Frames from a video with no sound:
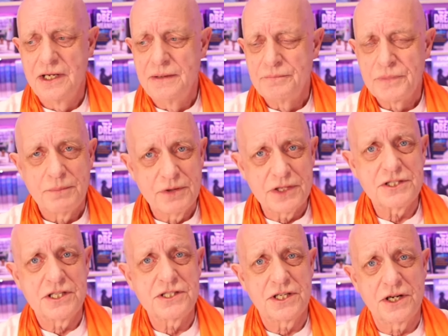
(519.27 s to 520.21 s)
But this
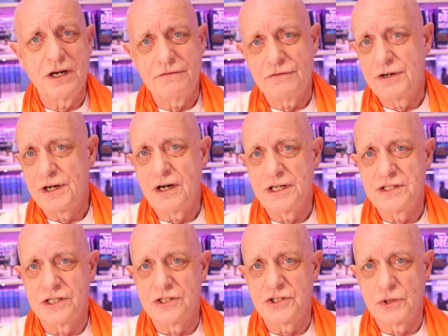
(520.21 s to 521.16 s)
is an eye for an eye
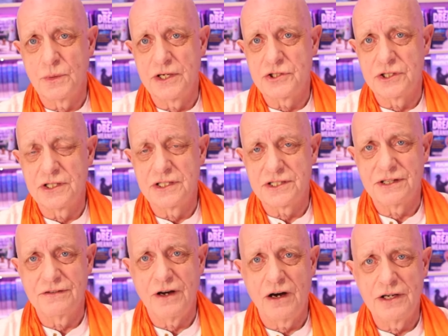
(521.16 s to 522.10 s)
situation. It's
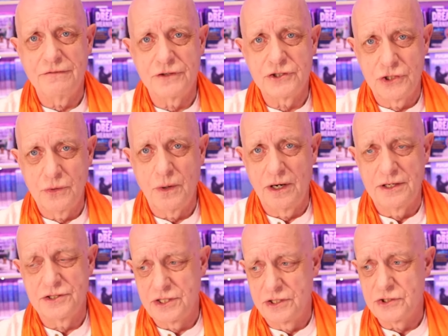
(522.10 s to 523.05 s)
an eye for two
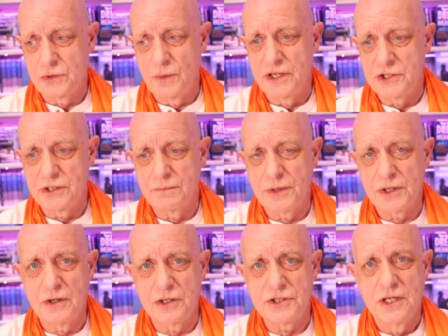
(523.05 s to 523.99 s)
eyes situation
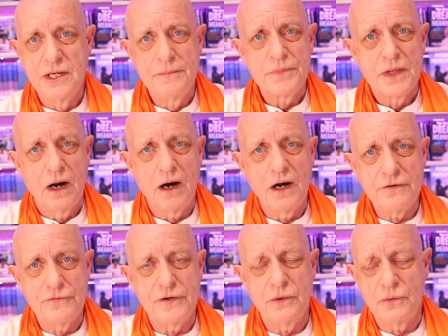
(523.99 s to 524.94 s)
because I
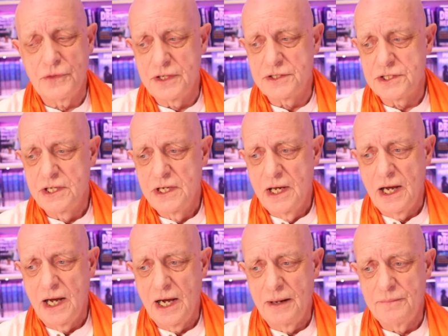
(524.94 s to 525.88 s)
feel that
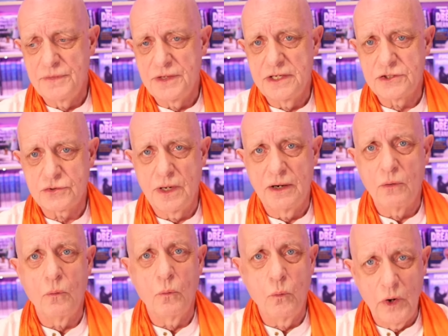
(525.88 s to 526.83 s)
um,
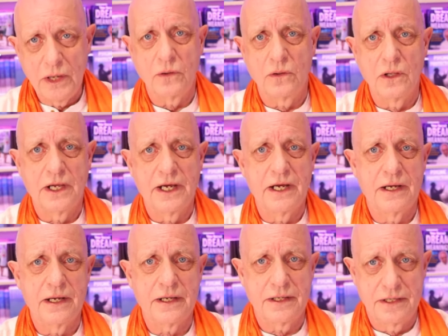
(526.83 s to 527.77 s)
Israel will
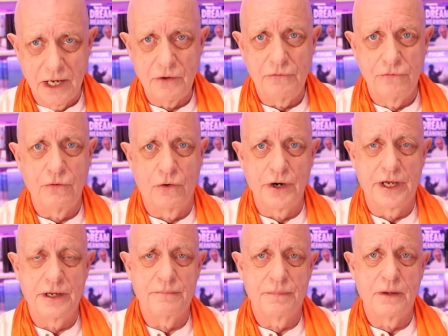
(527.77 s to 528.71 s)
go for
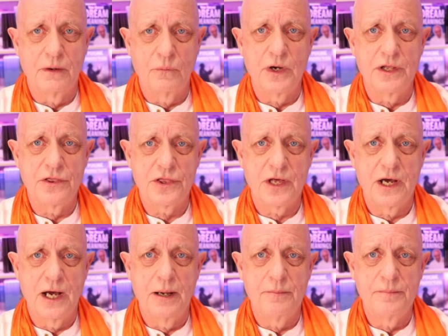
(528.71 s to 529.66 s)
it with
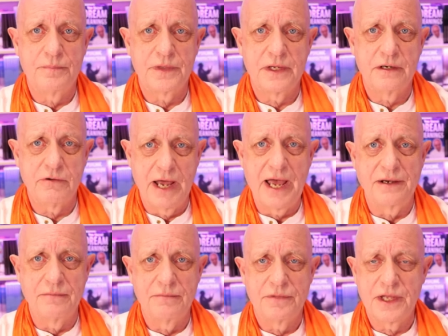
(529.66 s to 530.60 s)
um, Iran.
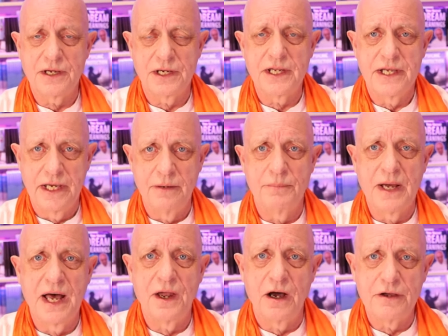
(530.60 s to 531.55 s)
They're going to hit them.
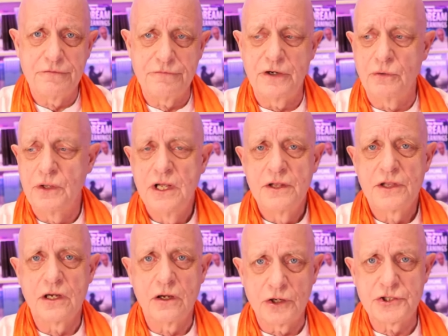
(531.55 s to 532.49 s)
And I feel the
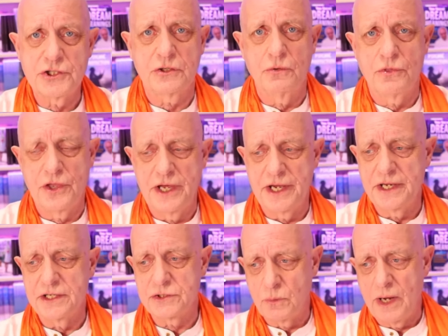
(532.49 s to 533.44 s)
logical thing
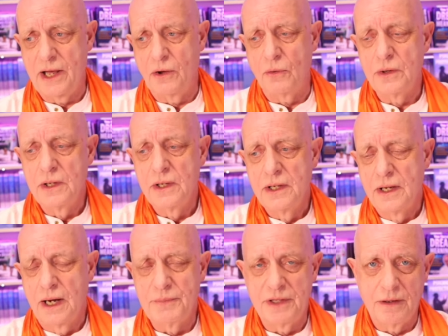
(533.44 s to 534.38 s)
as well
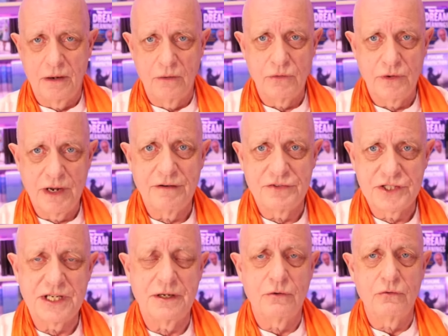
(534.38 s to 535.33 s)
I mean, although I've
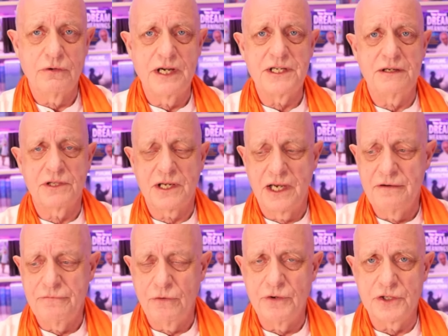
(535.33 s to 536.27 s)
said it already with
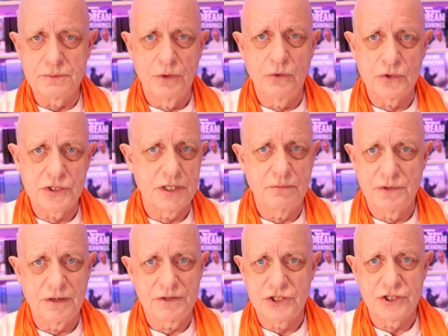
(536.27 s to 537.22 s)
clairvoyance, but also with
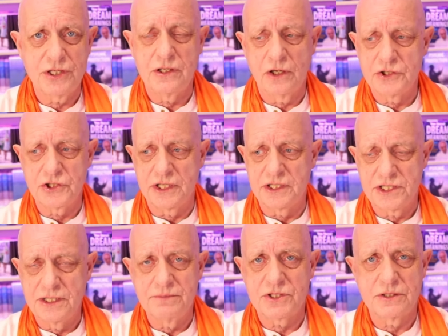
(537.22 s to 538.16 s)
a sheer logic,
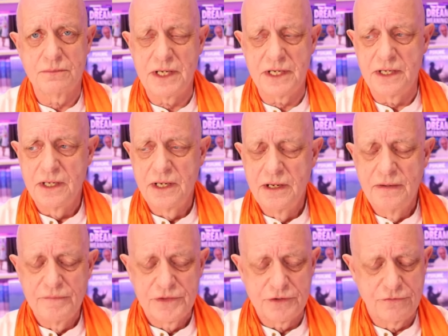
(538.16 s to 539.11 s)
seems to me
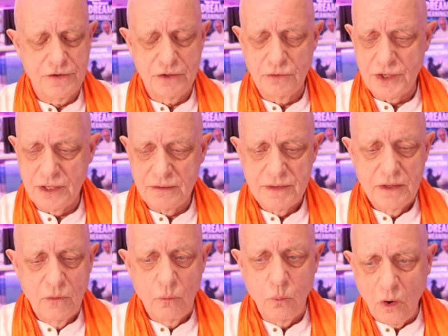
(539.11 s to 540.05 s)
to feel that
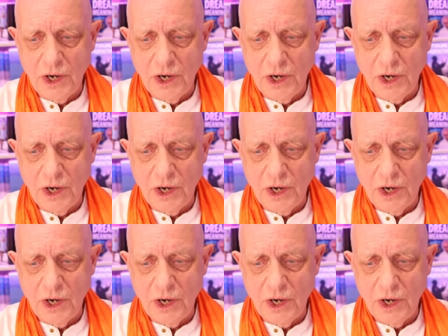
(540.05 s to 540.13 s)
why